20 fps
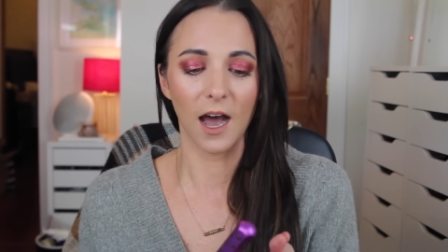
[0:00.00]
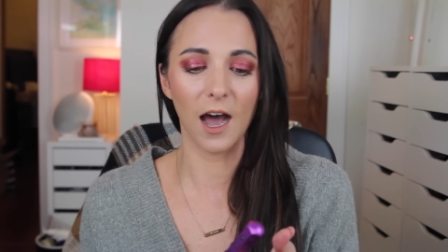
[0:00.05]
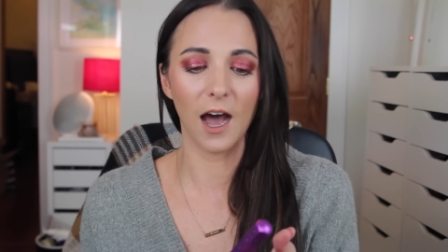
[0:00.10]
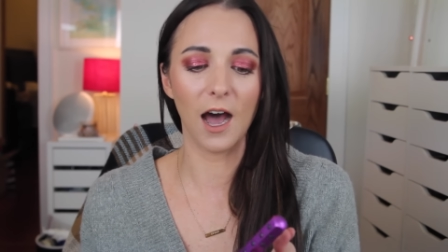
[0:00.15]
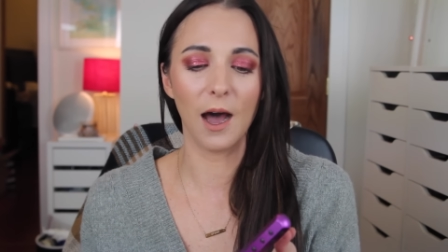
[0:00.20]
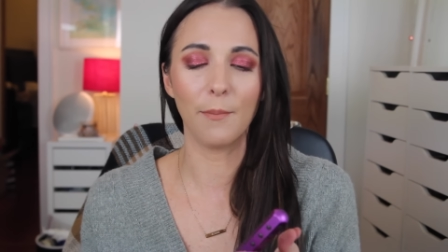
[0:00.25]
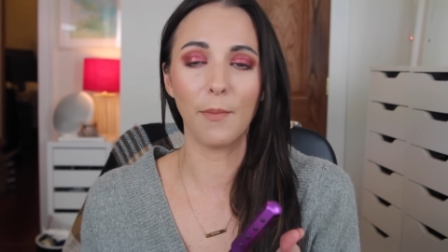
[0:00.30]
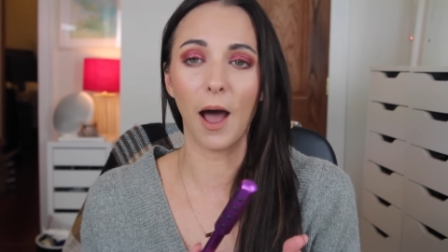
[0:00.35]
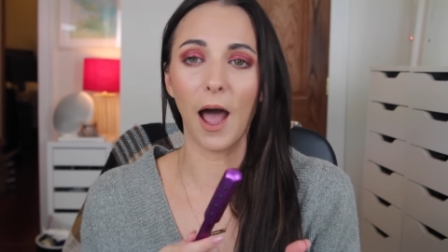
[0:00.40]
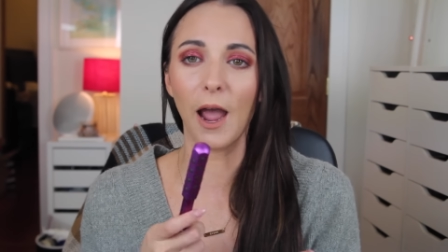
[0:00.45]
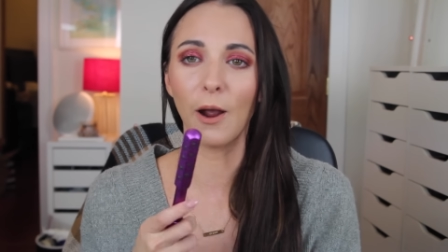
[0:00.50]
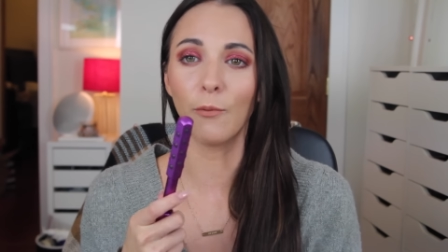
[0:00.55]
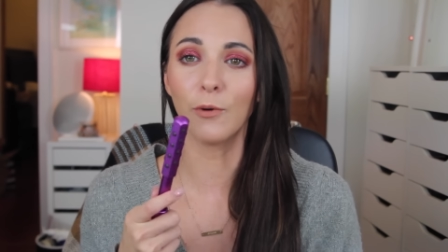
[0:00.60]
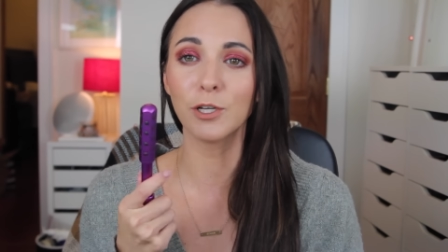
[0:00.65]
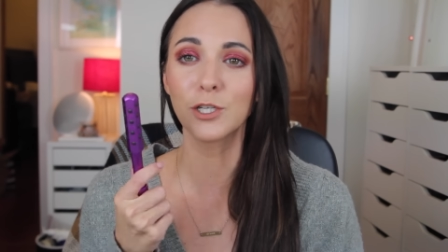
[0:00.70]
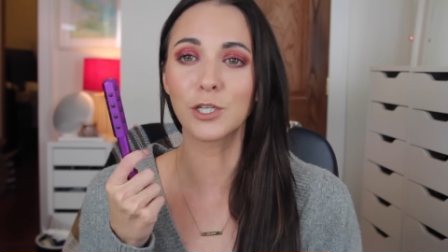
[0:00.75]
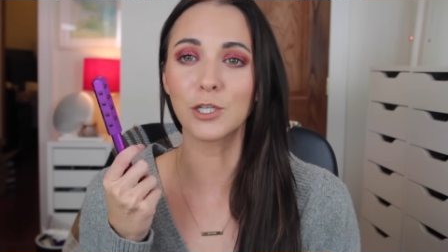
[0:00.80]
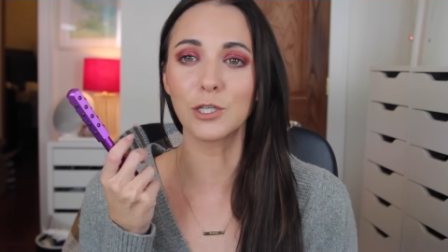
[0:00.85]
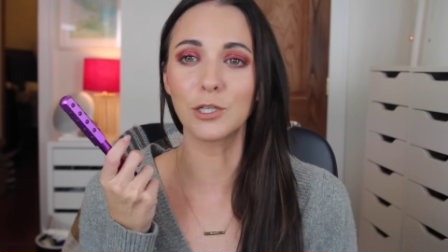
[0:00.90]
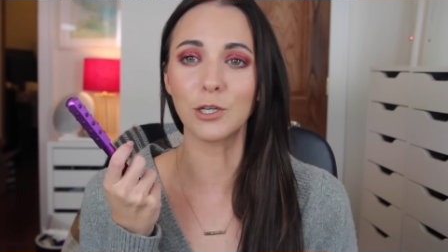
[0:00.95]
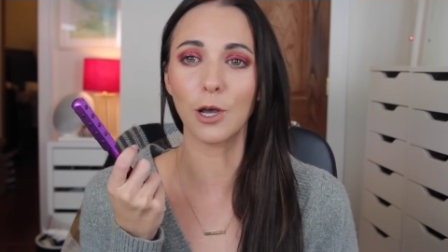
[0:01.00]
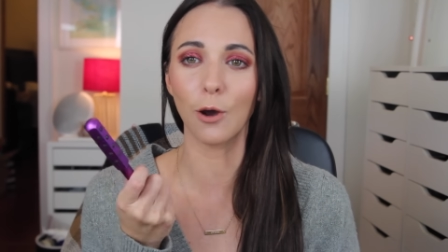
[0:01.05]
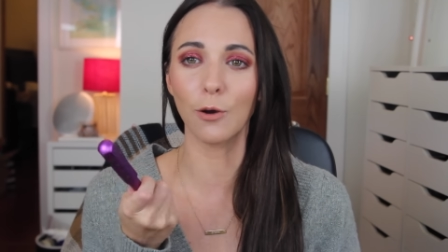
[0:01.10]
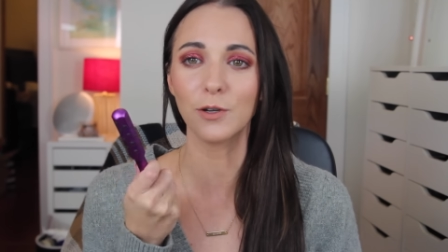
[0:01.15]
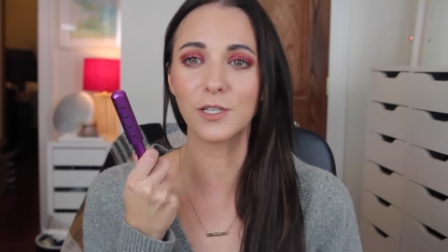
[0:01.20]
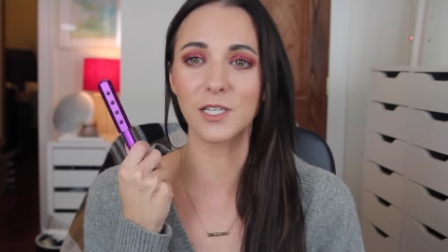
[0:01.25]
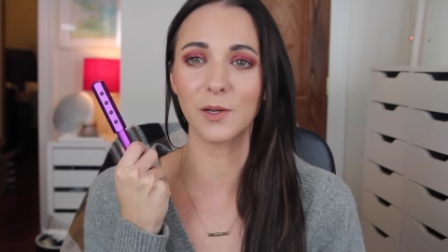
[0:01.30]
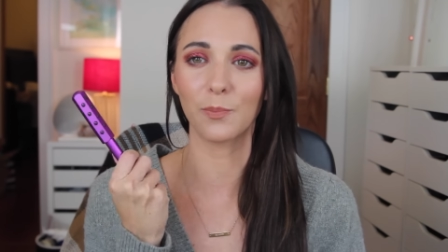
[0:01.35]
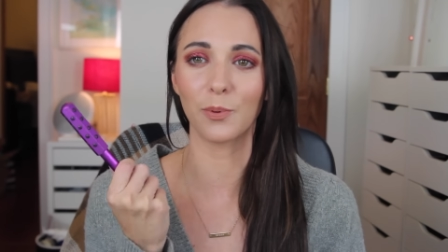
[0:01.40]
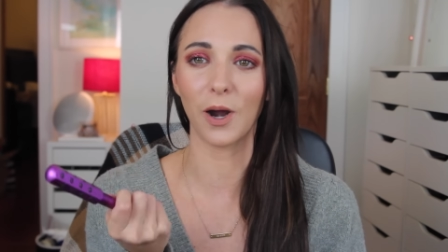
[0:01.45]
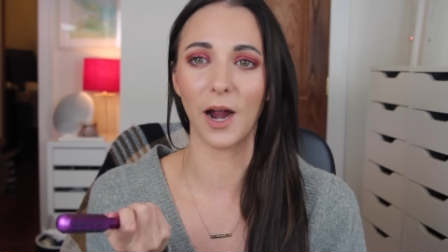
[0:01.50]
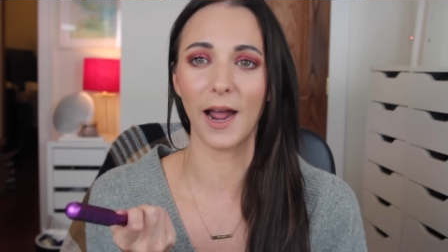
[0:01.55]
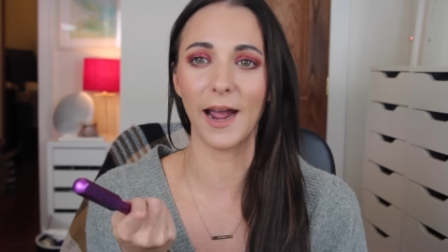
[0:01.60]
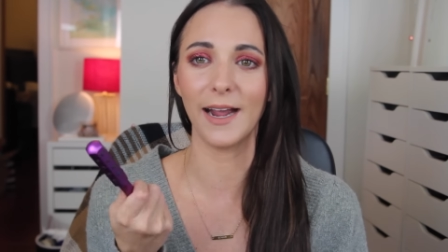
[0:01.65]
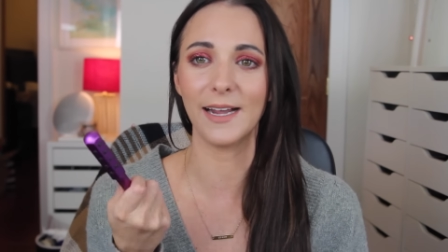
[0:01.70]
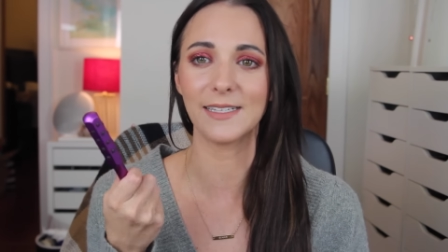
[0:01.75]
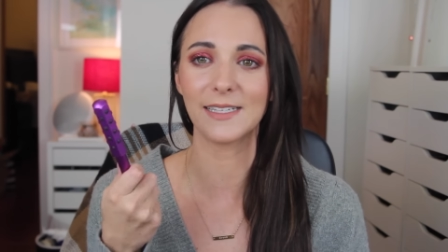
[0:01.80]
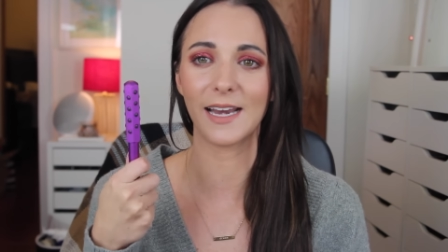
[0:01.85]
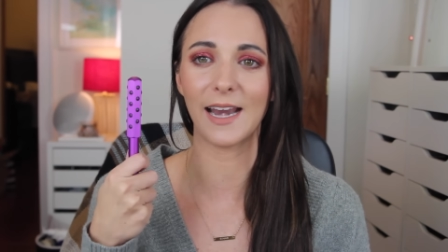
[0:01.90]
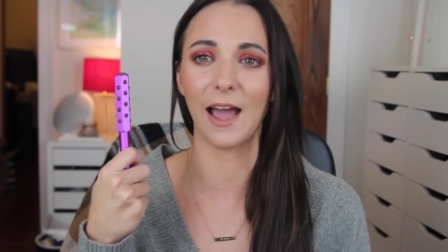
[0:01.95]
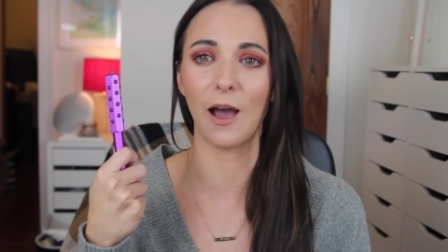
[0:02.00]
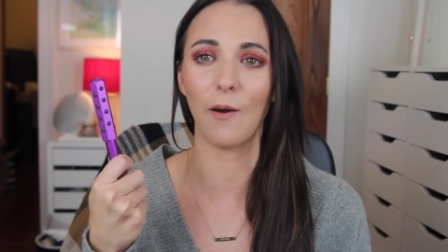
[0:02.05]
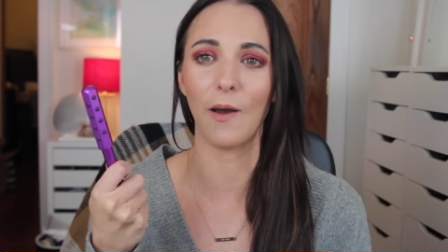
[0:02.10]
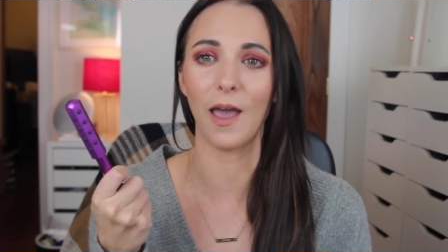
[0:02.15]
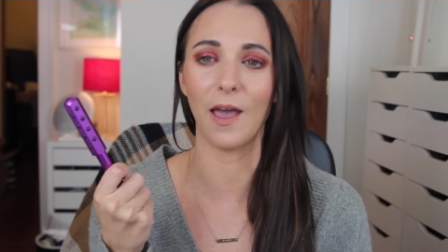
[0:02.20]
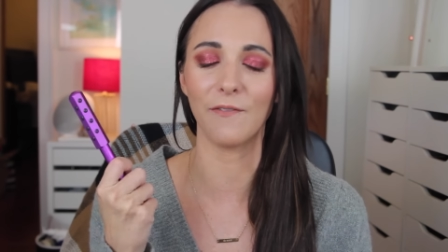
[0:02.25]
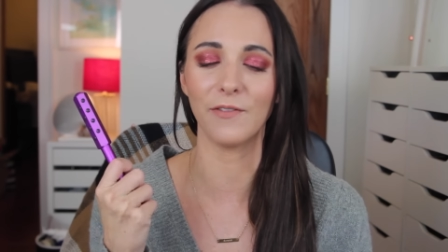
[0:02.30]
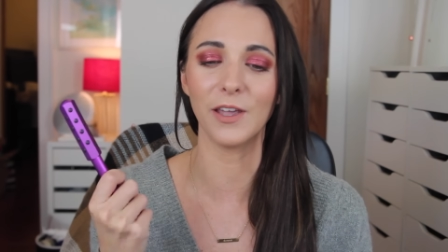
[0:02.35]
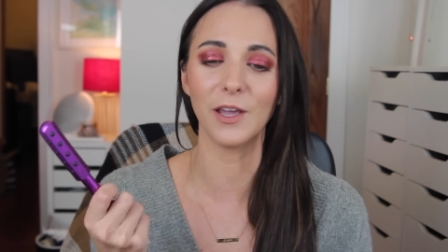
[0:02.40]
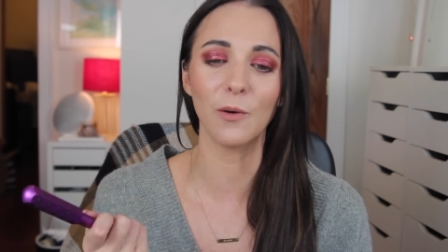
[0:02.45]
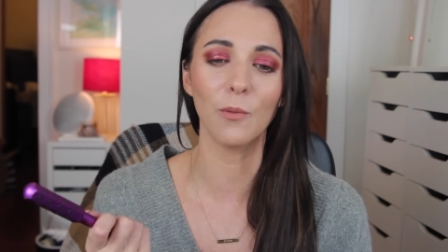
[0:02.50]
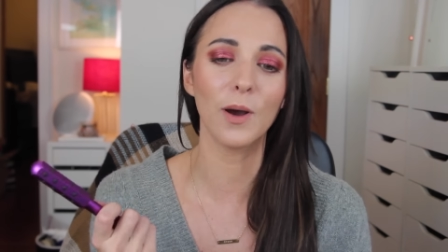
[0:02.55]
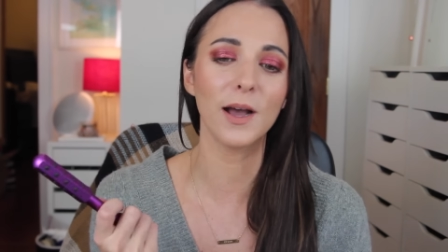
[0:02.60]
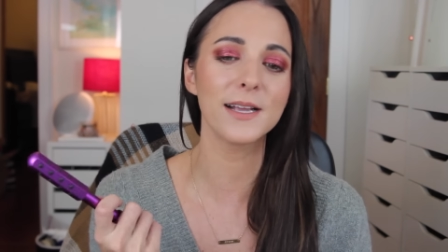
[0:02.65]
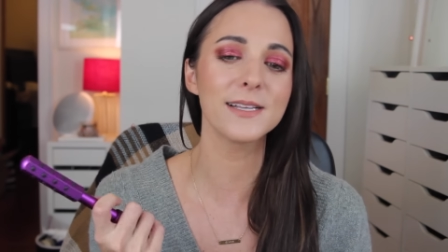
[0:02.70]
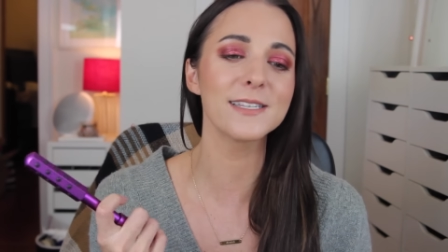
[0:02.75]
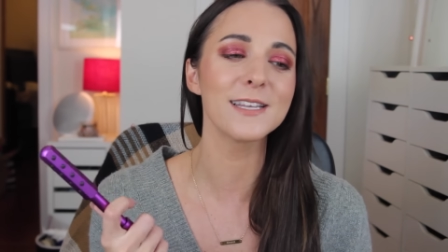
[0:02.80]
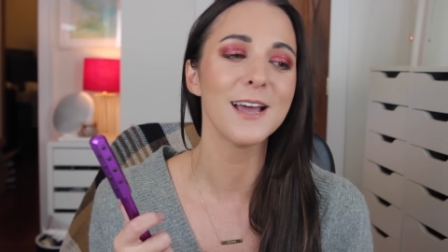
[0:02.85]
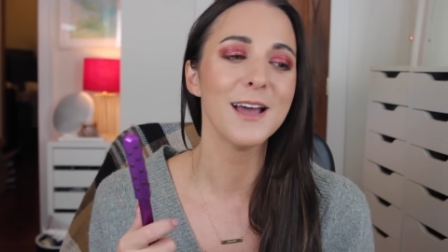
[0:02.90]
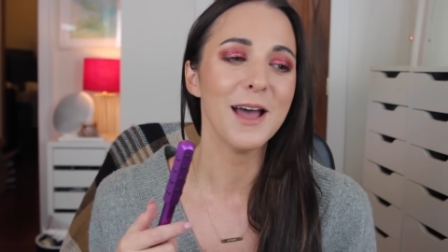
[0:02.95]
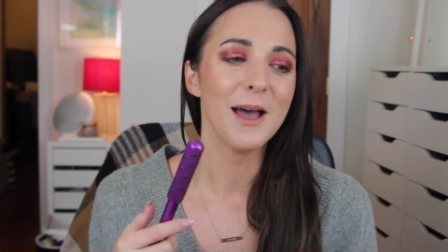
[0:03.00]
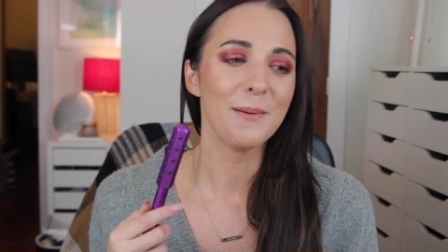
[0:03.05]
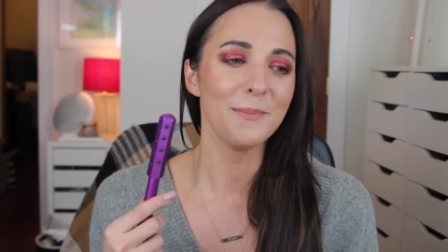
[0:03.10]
I was so surprised at how heavy it was,